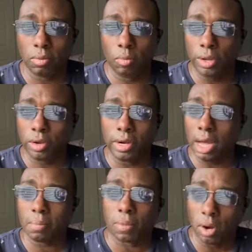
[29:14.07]
when you're
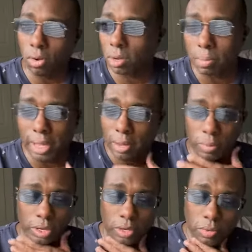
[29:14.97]
not broke, man.
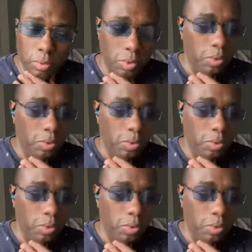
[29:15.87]
When you